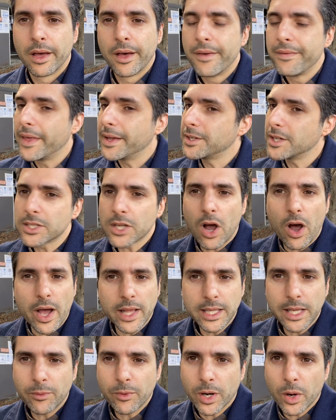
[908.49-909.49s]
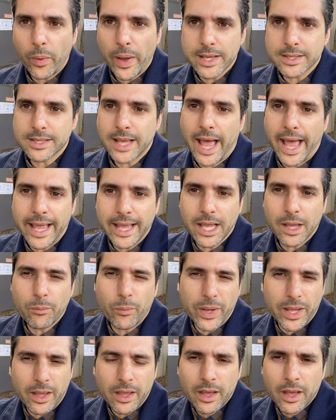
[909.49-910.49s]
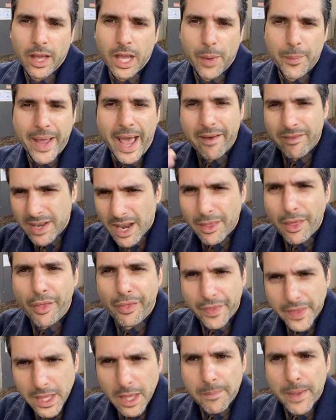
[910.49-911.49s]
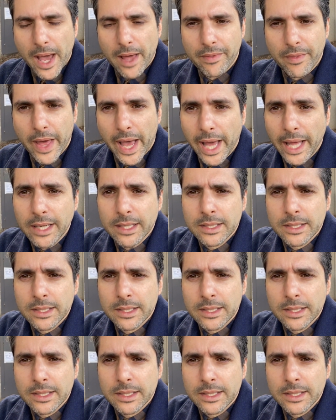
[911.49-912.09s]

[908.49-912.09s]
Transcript: then just kindly request, hey, can we have another think about that?